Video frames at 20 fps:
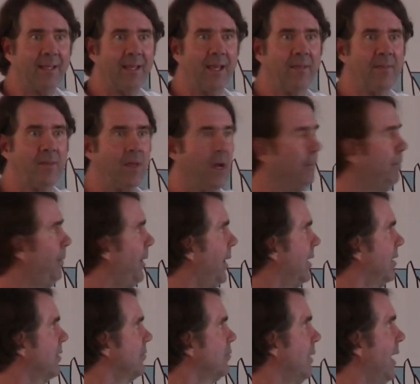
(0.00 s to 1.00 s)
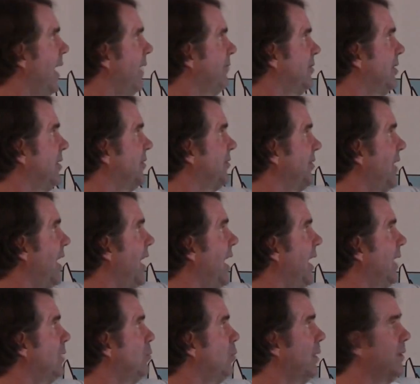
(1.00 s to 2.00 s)
and the umpires will have to
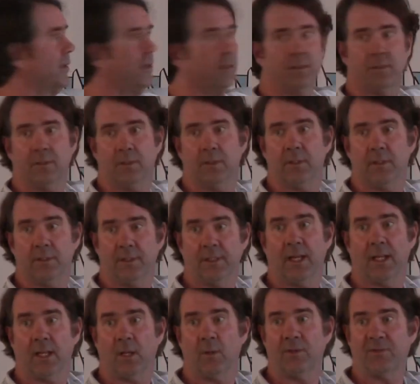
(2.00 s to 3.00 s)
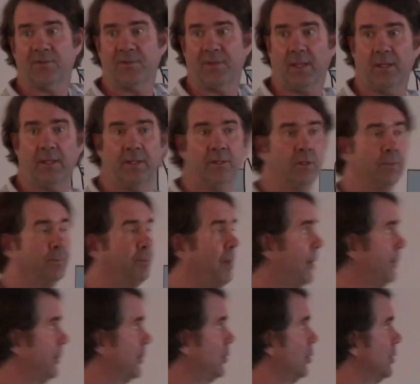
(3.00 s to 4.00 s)
decide whether yellow is sailing her
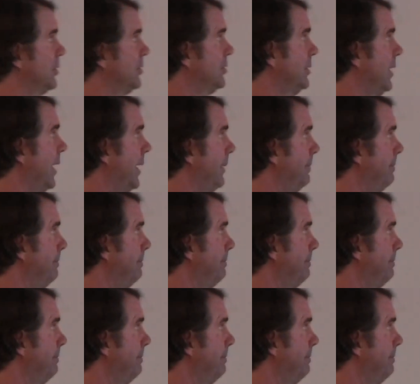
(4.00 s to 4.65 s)
proper course or not.